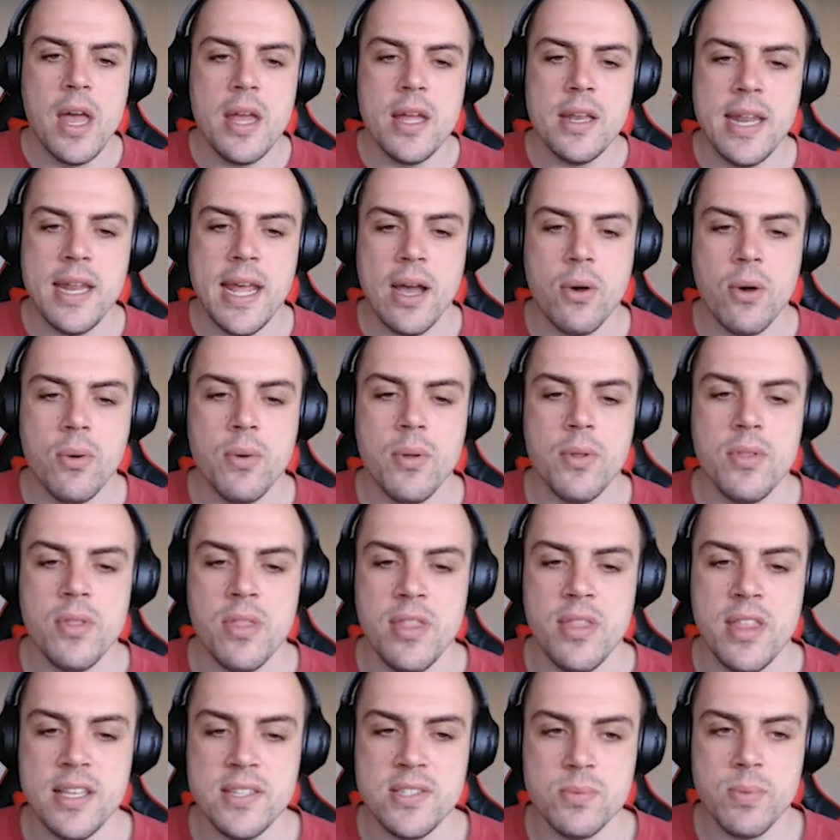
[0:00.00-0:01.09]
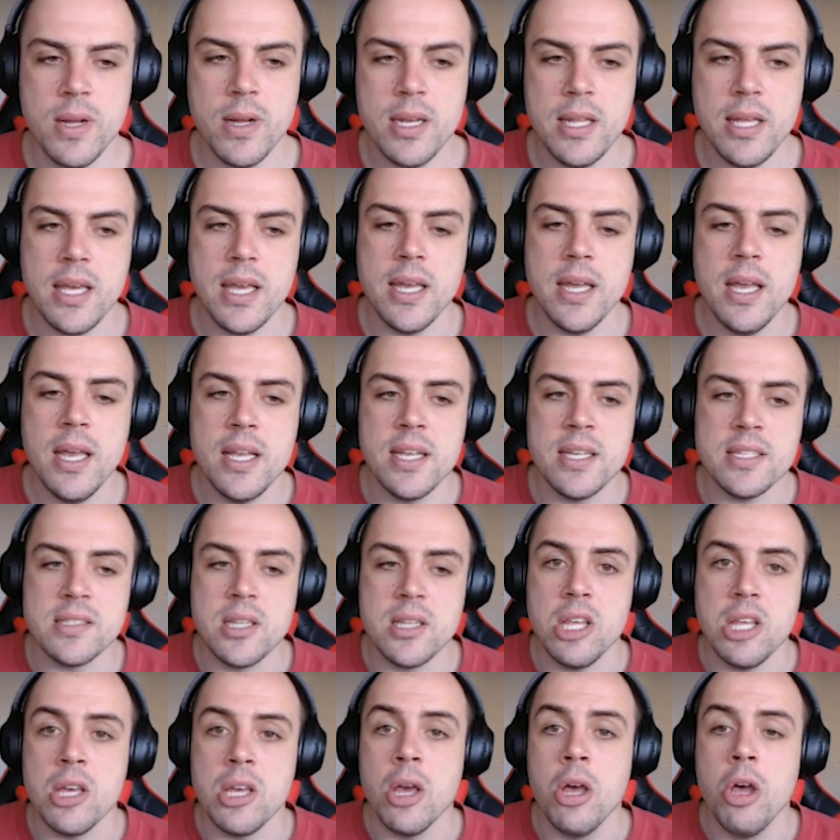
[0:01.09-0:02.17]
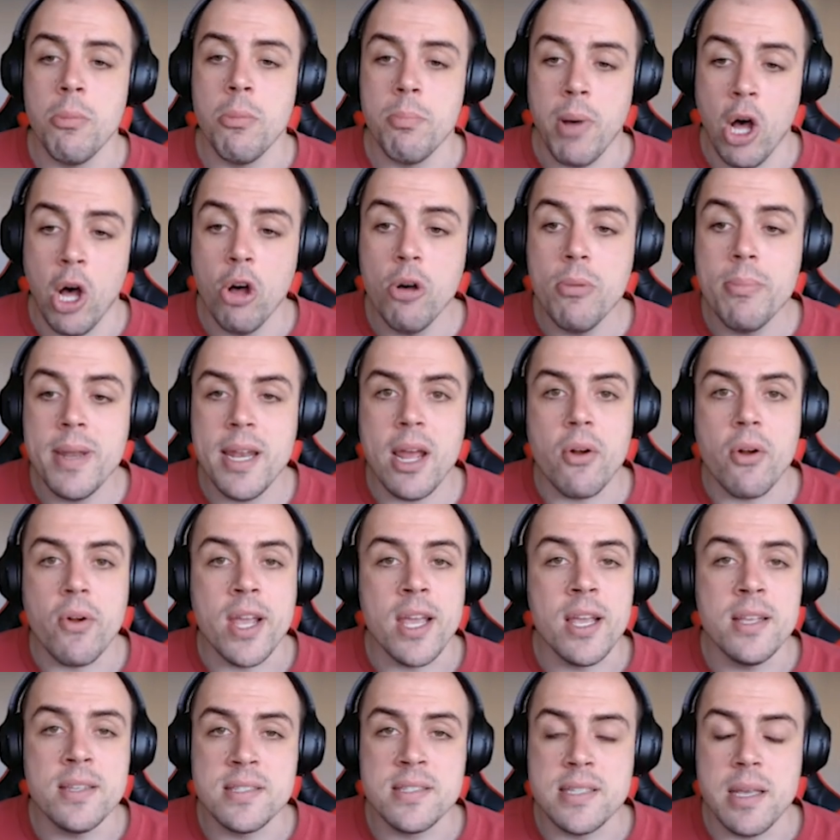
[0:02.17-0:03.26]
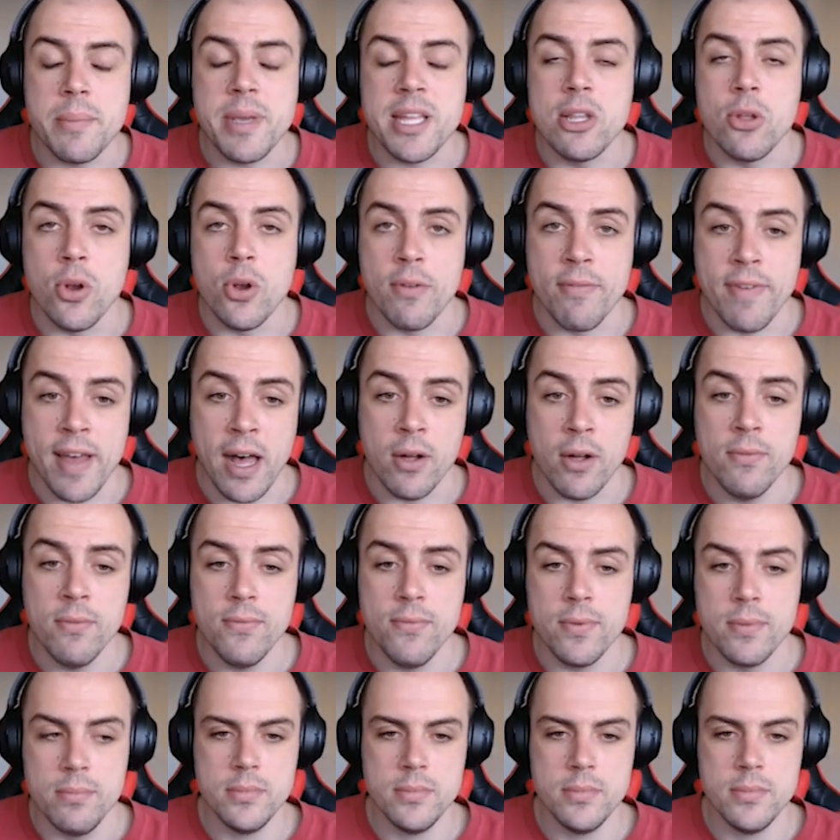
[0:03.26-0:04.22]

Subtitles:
Now, this one here is the pulmonary semilunar valve,